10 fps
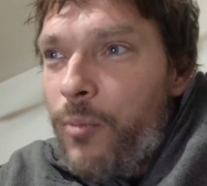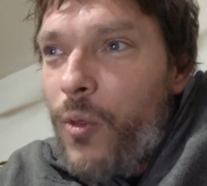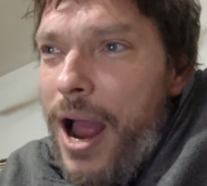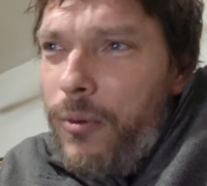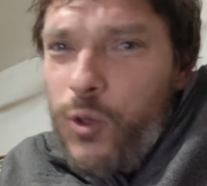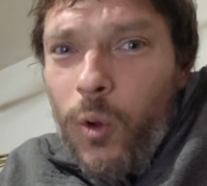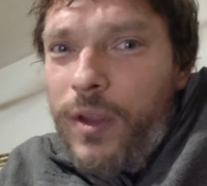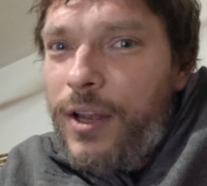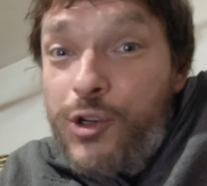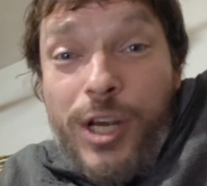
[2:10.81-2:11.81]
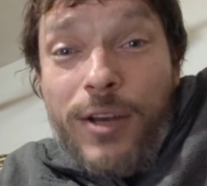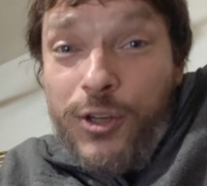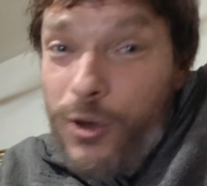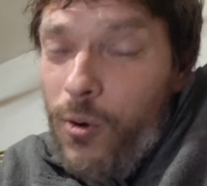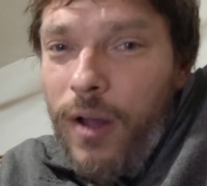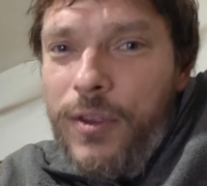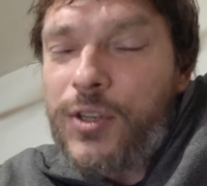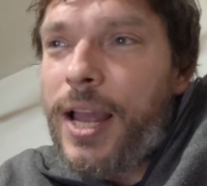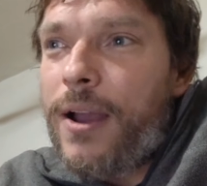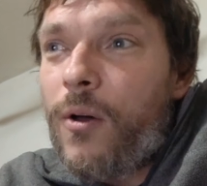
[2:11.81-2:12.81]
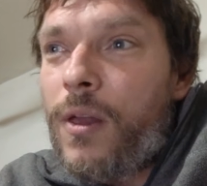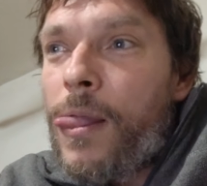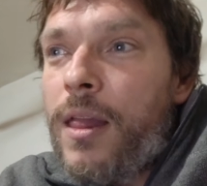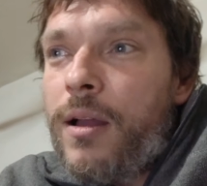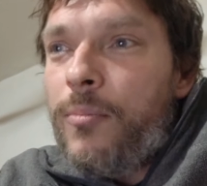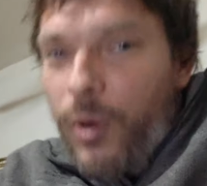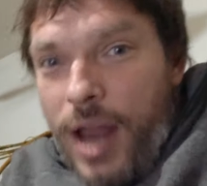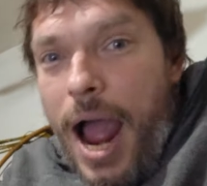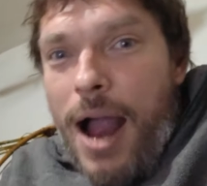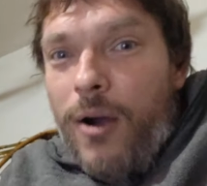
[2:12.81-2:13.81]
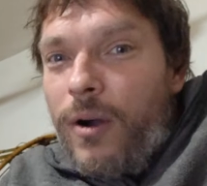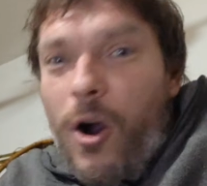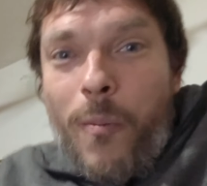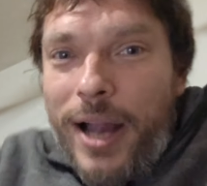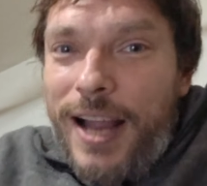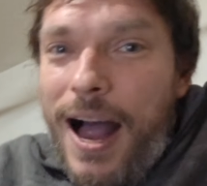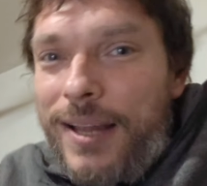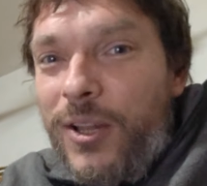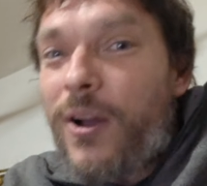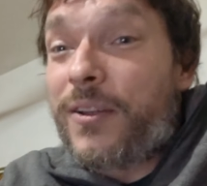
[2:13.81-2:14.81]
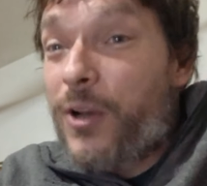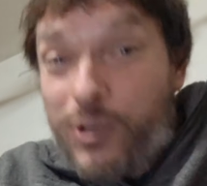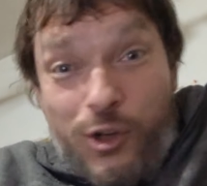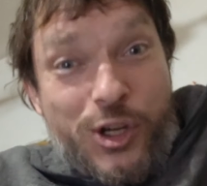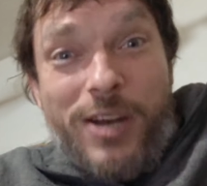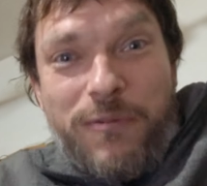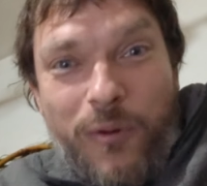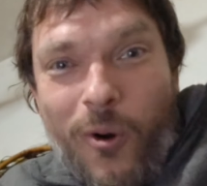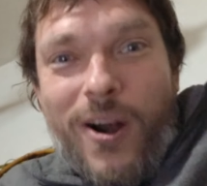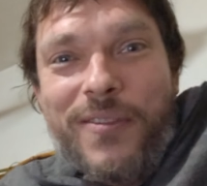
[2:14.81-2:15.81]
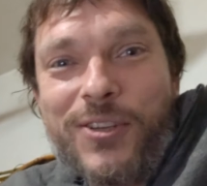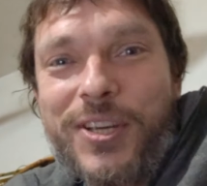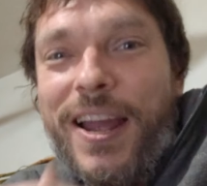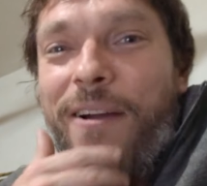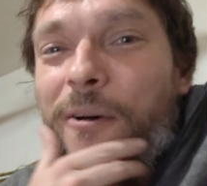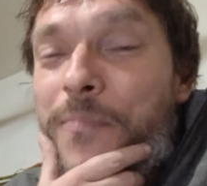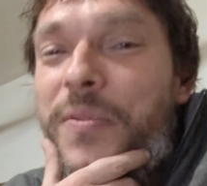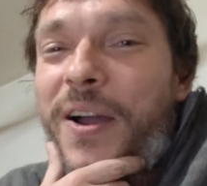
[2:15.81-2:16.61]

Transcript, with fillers: Well, that was only a G two on the scale, but now, oh my God, look, there's a G four on the scale.